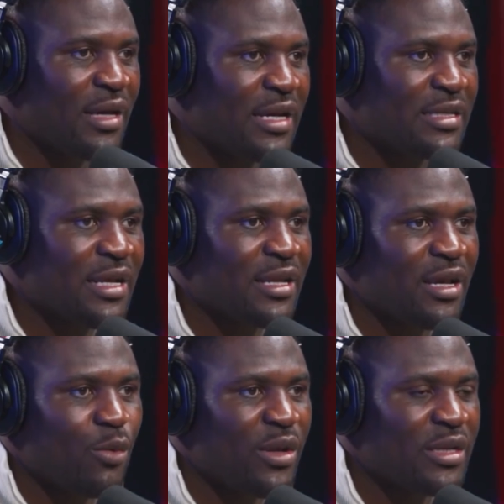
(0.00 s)

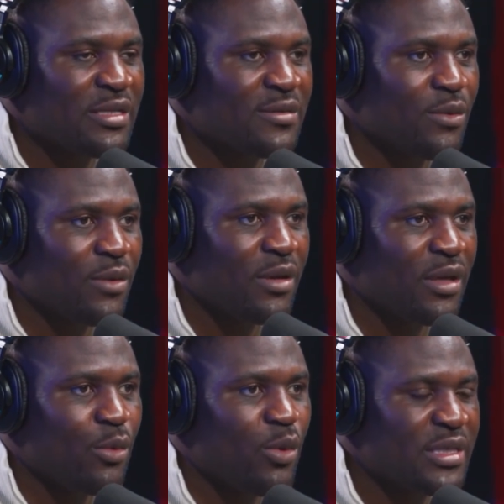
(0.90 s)
Adesanya
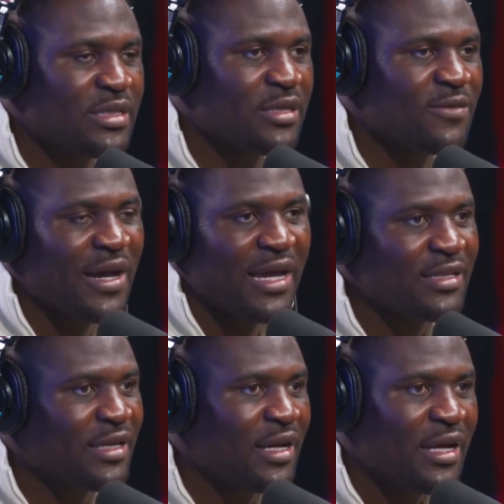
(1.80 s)
wins this fight
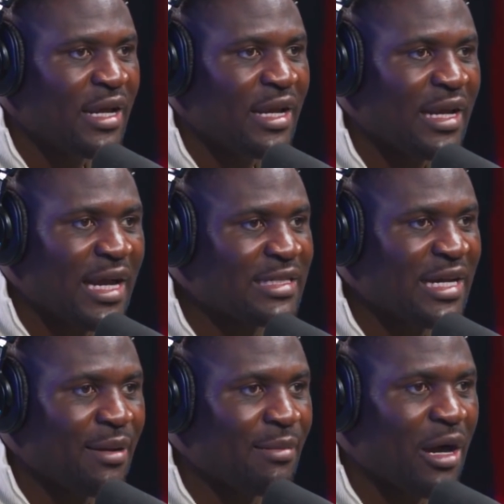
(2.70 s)
9
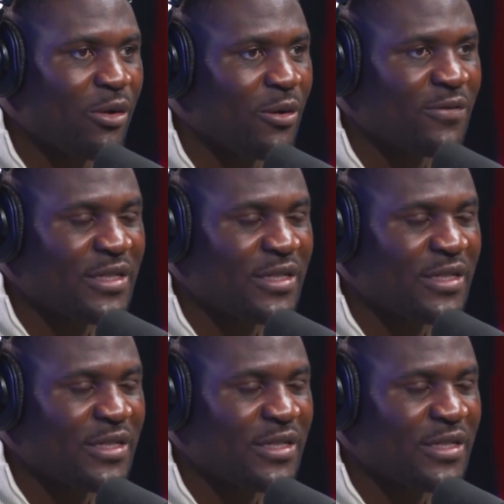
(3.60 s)
times out of